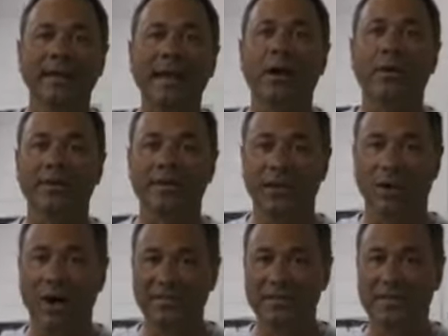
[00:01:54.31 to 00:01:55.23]
Now in the
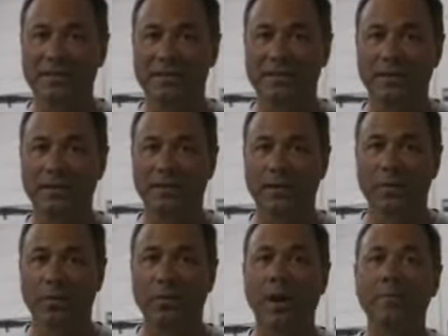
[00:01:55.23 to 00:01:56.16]
off season,
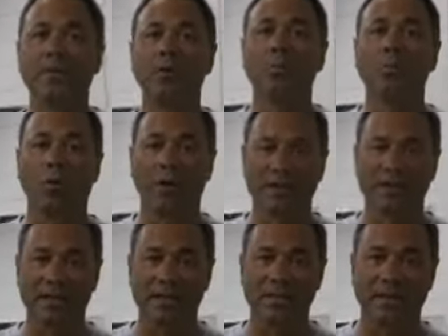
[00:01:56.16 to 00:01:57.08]
we want them to do more
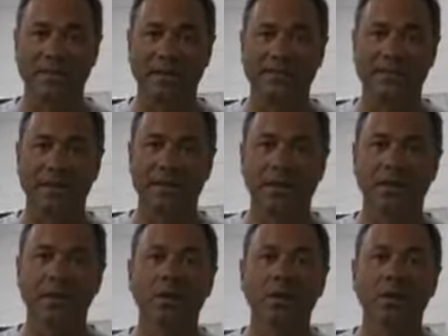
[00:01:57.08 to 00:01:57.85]
extensive lifting.